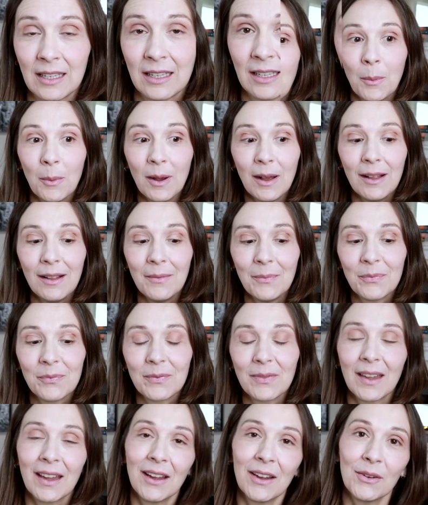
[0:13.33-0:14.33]
Well,
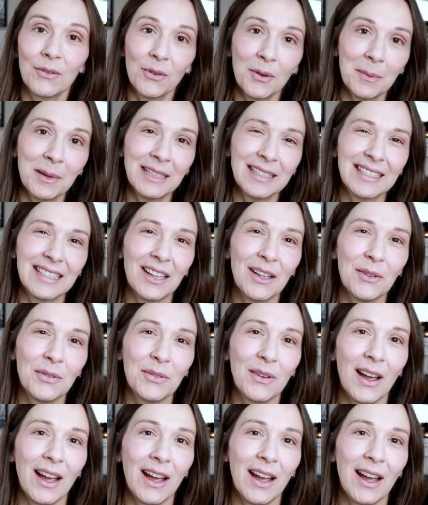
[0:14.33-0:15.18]
for myself,